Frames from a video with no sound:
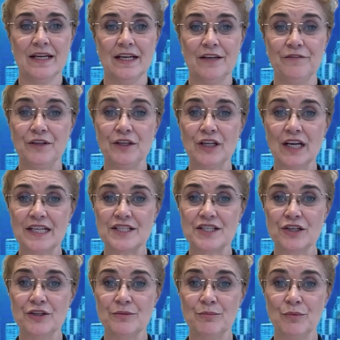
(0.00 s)
If you'd like to
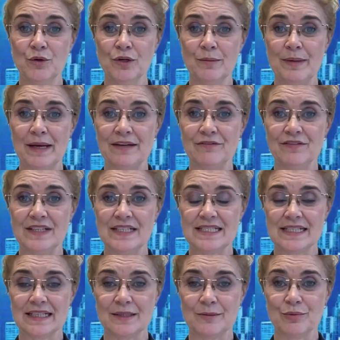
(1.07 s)
learn more about
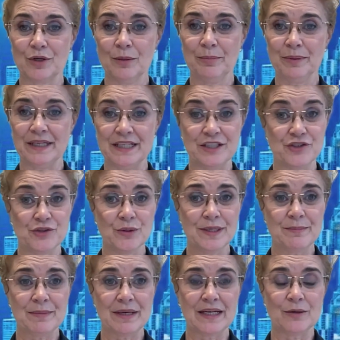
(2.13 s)
investing in property,
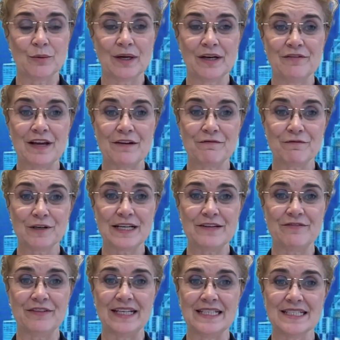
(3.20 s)
join me at one of our free
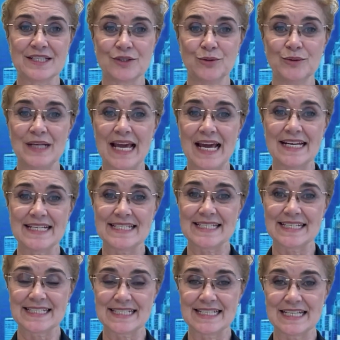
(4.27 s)
events called How to
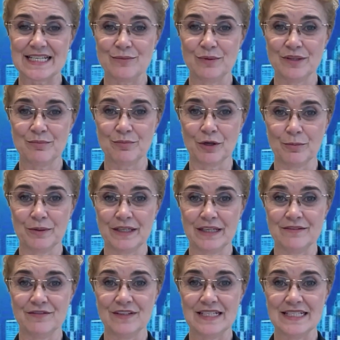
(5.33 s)
Succeed with Property
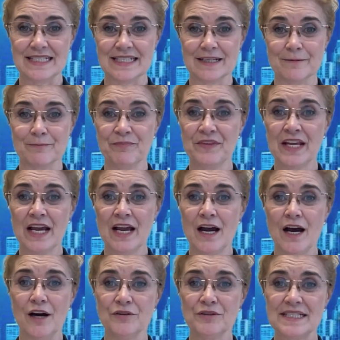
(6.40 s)
Investing.
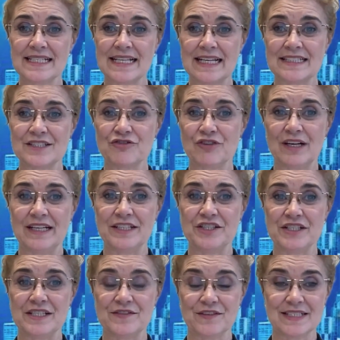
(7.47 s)
I'll discuss
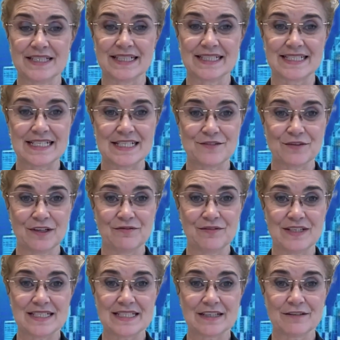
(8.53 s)
strategies for successful
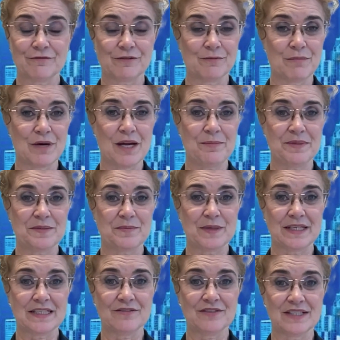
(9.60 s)
investing from my
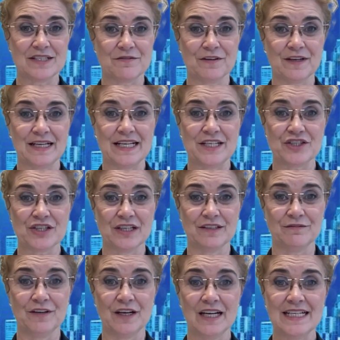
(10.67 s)
perspective as a financial
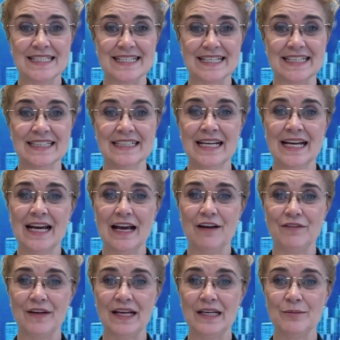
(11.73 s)
advisor,
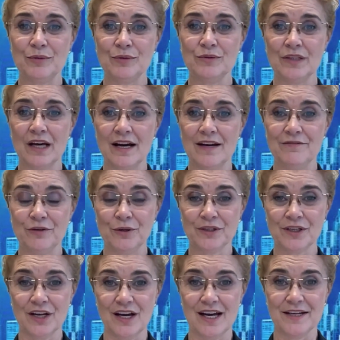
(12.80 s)
available live
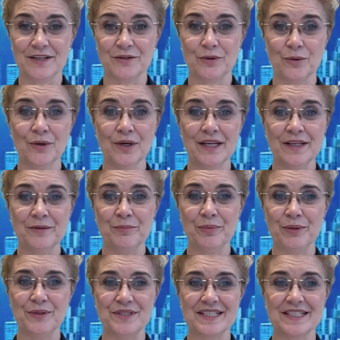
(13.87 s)
online or in
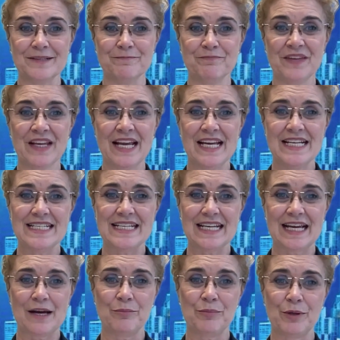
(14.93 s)
person. Check
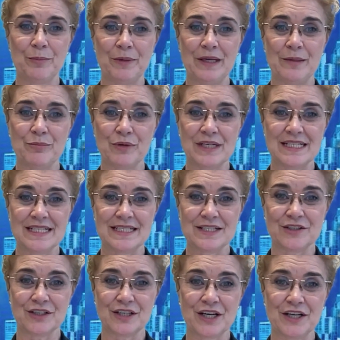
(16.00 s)
out
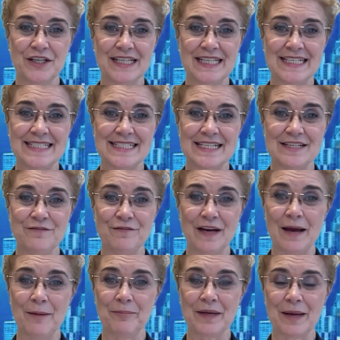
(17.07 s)
propertyapprentice.co.nz for
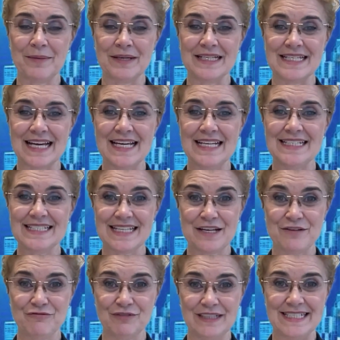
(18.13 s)
upcoming dates
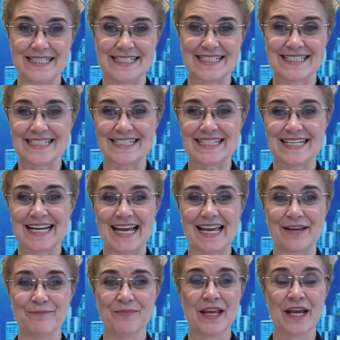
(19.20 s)
and register today.